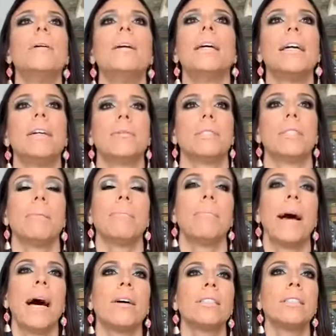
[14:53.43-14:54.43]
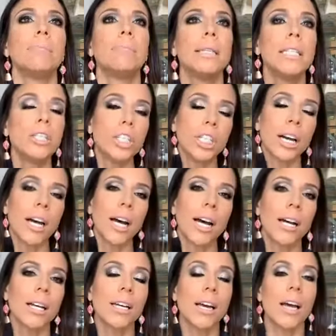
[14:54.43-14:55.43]
It was about
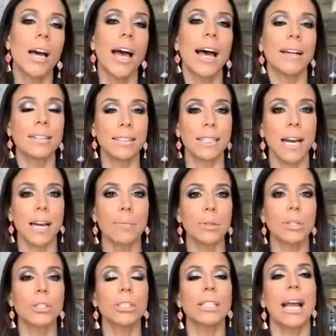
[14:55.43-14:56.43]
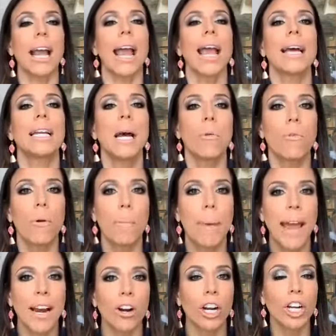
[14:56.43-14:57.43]
dementia, Alzheimer's, and
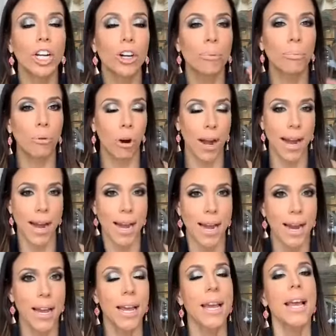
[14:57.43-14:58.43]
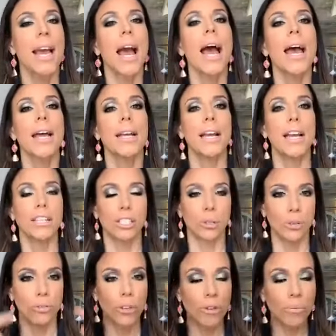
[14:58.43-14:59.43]
repairing your brain. And
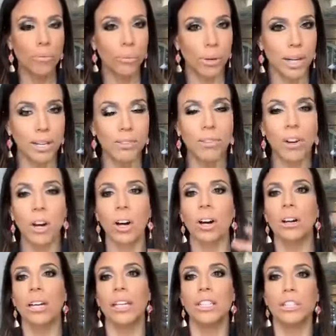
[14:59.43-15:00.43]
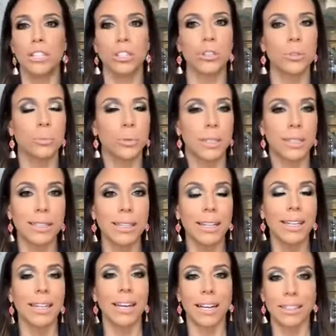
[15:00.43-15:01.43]
so if you have brain fog, issues with
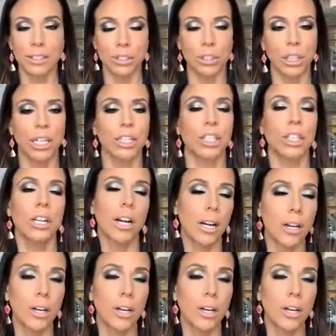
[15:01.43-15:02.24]
concentration, I